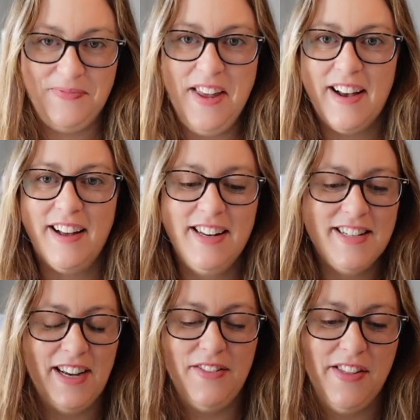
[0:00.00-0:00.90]
Yeah, I need
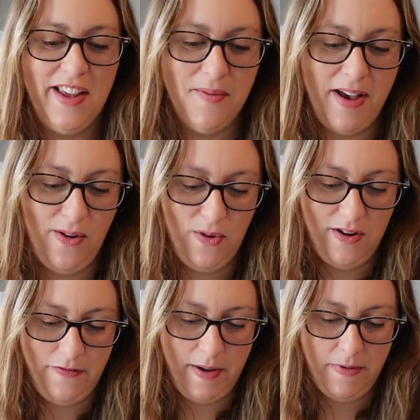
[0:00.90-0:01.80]
to have a think about
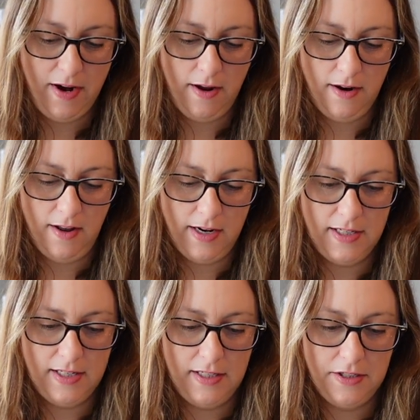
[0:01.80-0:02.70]
what fabric I'd like
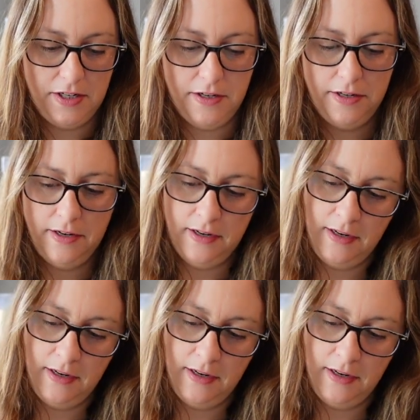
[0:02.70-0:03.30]
to stitch it on,